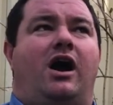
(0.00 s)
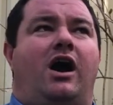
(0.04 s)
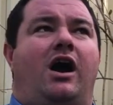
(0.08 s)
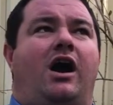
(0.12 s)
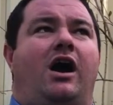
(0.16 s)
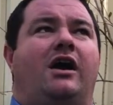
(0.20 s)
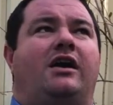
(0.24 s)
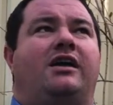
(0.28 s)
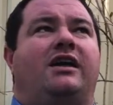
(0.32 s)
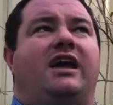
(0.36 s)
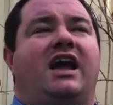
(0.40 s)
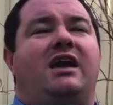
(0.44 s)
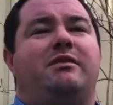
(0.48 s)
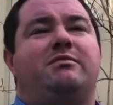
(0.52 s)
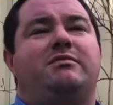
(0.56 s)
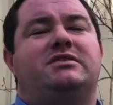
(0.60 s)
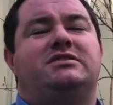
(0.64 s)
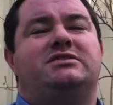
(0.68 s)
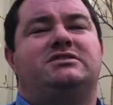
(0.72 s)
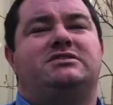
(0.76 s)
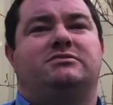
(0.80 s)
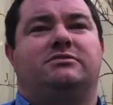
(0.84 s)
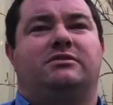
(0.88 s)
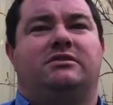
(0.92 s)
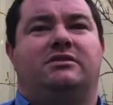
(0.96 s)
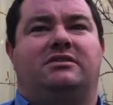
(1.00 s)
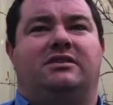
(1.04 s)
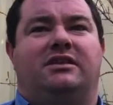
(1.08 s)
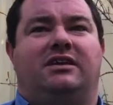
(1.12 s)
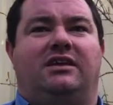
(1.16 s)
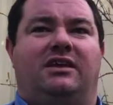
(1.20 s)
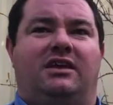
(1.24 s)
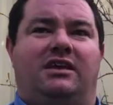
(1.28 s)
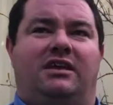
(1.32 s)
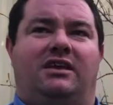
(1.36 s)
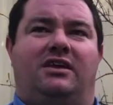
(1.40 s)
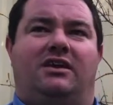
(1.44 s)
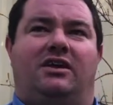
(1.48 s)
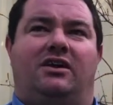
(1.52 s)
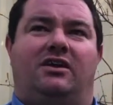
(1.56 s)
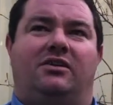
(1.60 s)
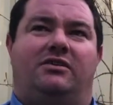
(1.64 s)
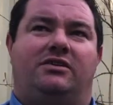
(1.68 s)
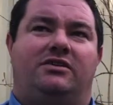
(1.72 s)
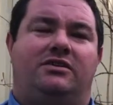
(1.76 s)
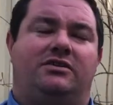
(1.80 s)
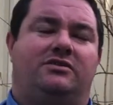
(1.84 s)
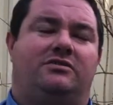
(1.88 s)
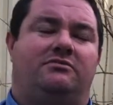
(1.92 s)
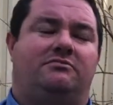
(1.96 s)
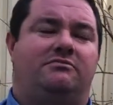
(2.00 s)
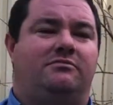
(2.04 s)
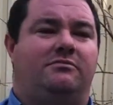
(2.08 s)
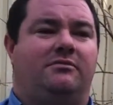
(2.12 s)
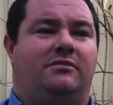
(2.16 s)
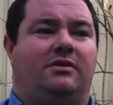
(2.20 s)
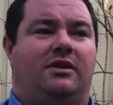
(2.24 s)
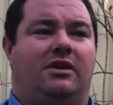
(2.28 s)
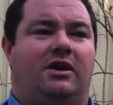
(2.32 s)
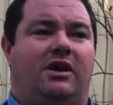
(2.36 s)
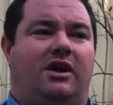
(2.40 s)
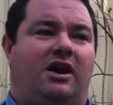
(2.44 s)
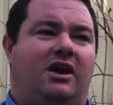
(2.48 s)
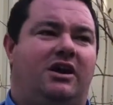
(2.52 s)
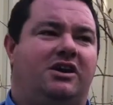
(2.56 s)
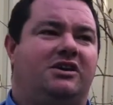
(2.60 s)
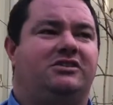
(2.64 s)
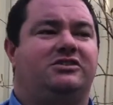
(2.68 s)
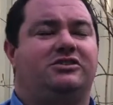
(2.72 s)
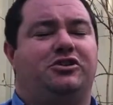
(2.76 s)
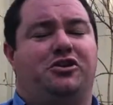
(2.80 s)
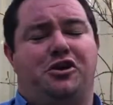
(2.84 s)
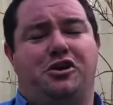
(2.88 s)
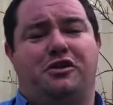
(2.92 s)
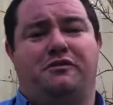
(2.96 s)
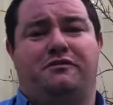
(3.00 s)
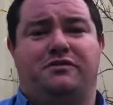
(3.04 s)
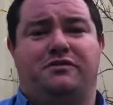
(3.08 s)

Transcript: I came into it thinking I could learn a